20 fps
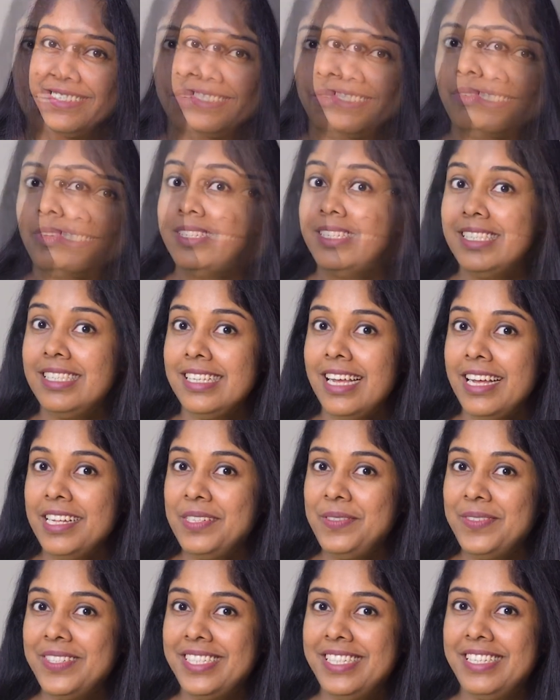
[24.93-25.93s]
We'll
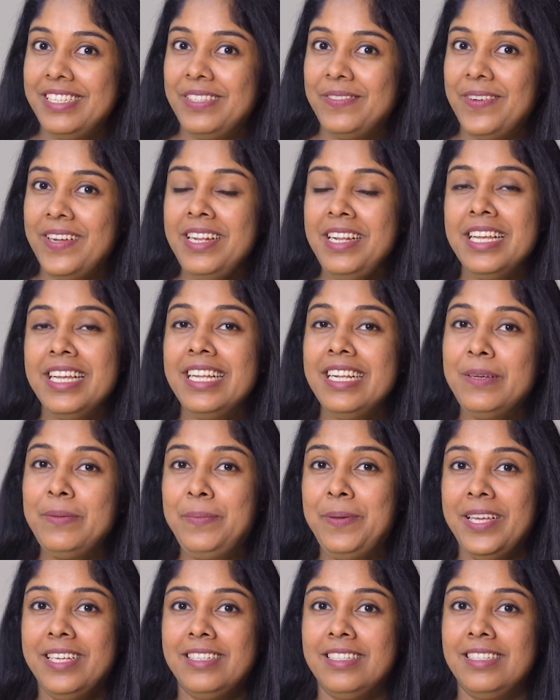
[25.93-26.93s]
start with this one, in a
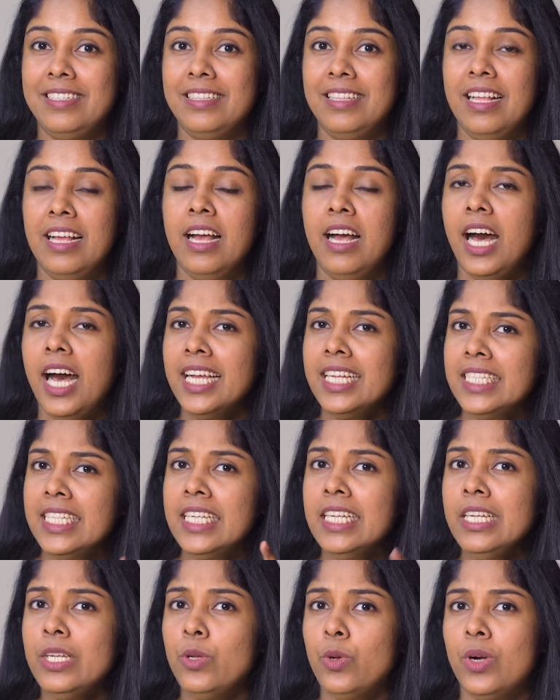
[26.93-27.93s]
pickle. I
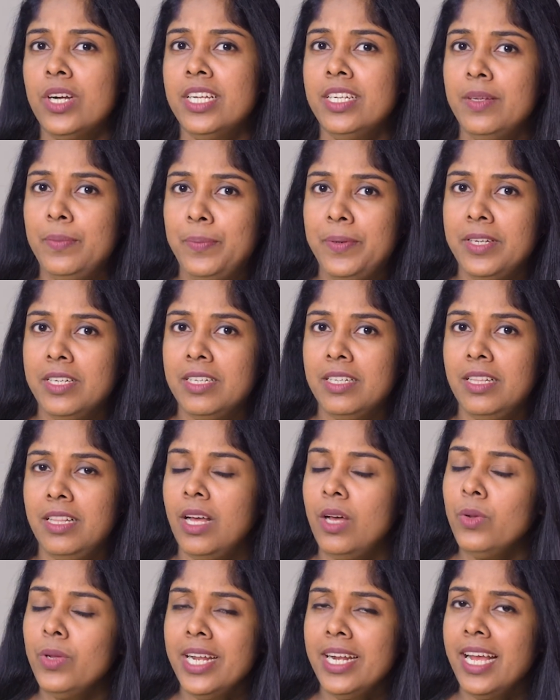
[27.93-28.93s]
think you are in a pickle.
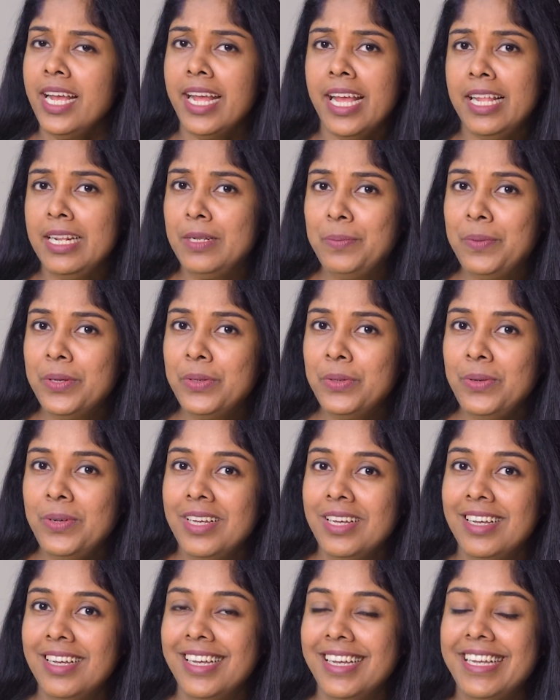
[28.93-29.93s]
How can I help you?
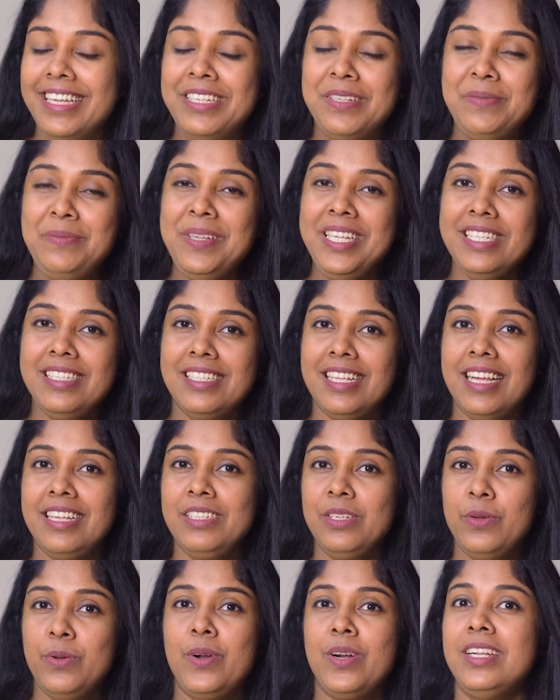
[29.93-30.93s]
It means
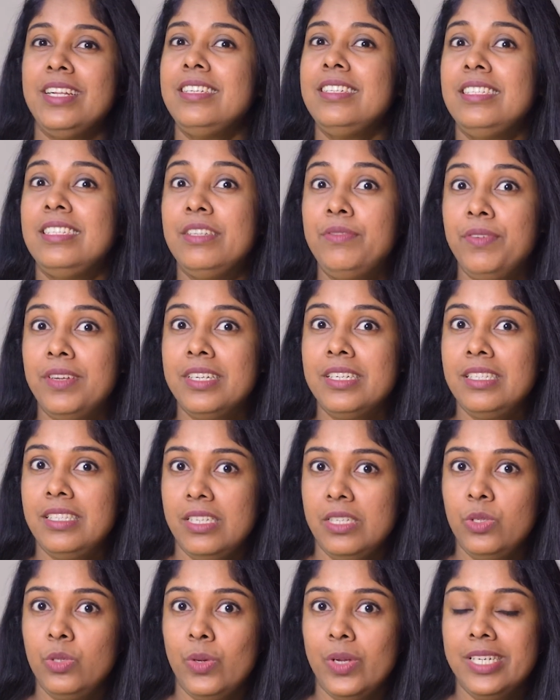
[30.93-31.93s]
that you are in a difficult
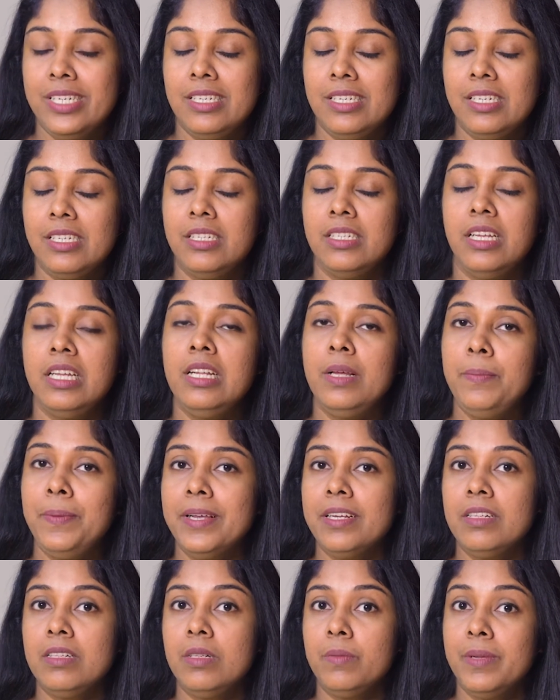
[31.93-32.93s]
situation. In a
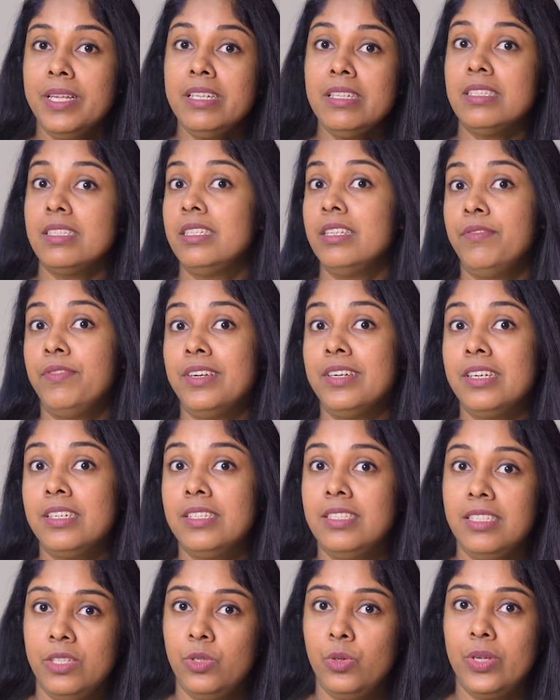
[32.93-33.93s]
pickle means
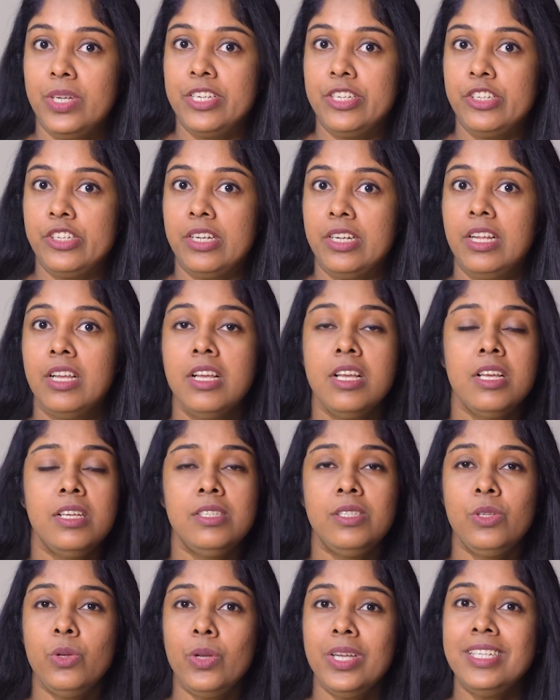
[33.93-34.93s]
difficult situation.
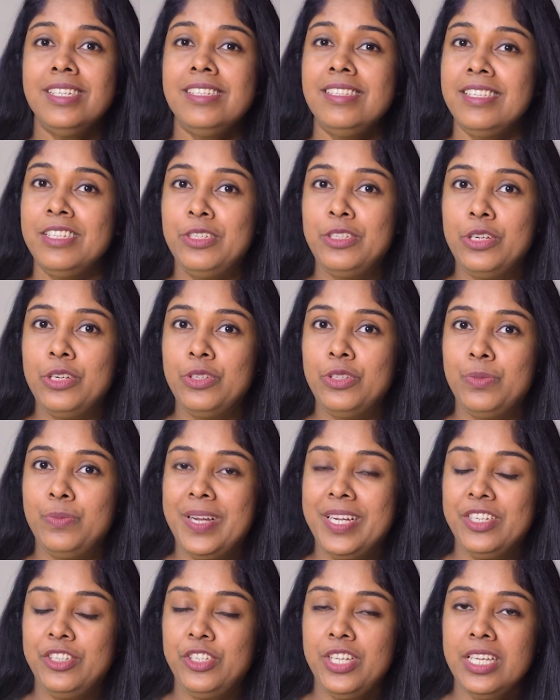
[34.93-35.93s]
So it is introduced
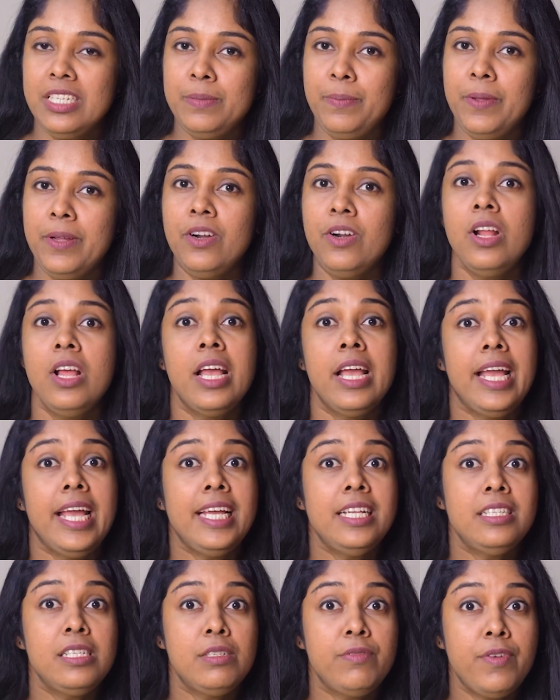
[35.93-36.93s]
by Shakespeare
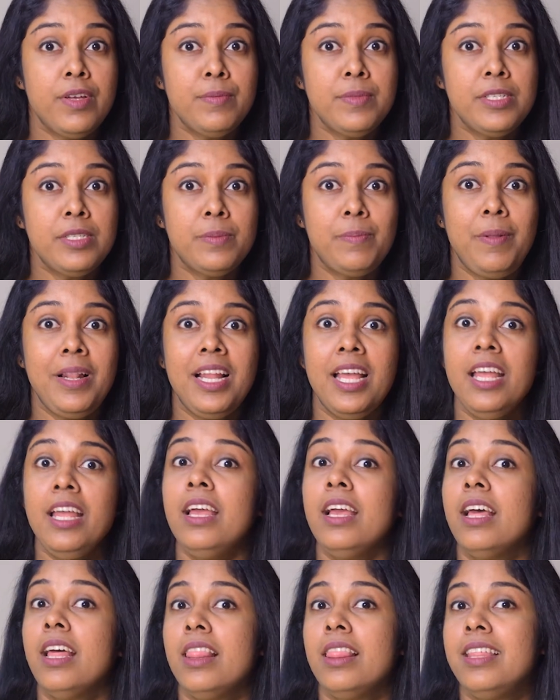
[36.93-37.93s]
in his famous play,
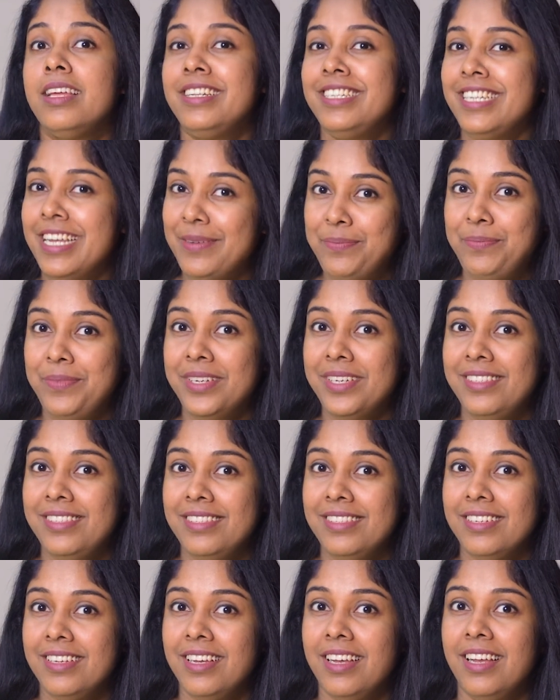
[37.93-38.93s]
The
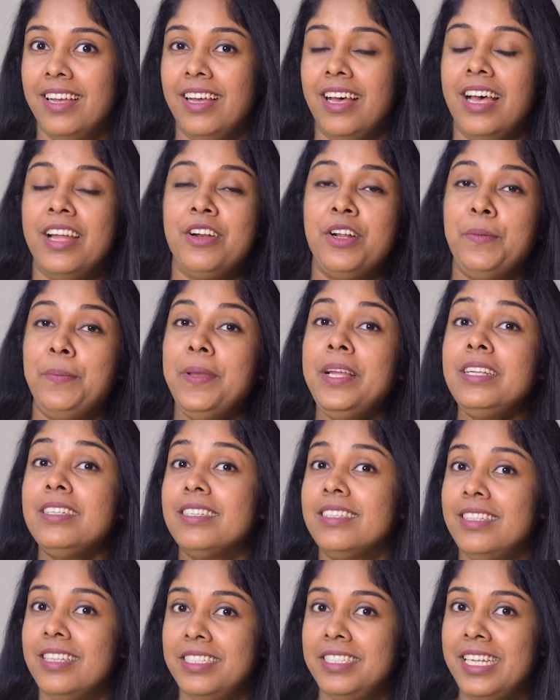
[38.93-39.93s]
Tempest. I repeat,
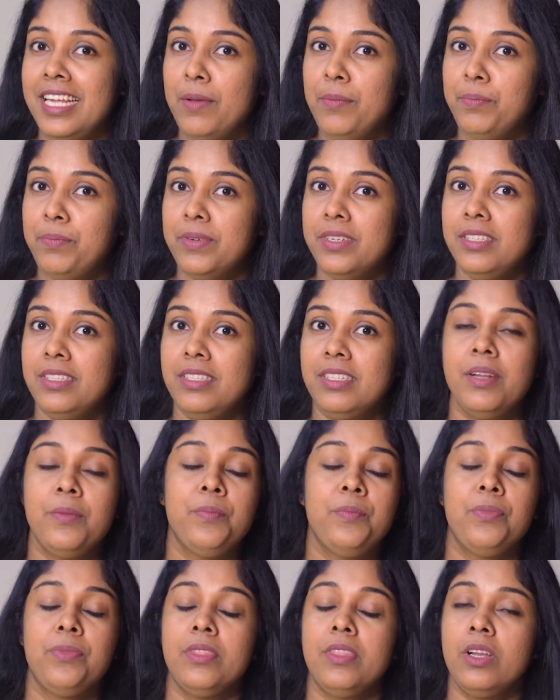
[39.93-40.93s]
The Tempest.
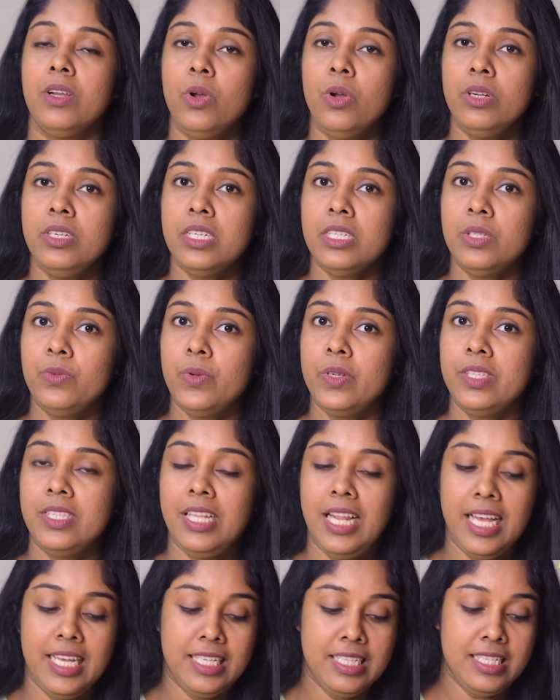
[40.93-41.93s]
The context
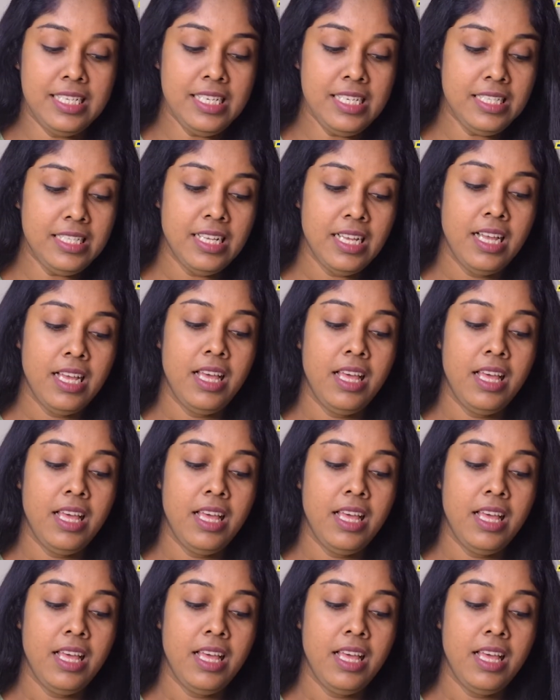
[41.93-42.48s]
was like this.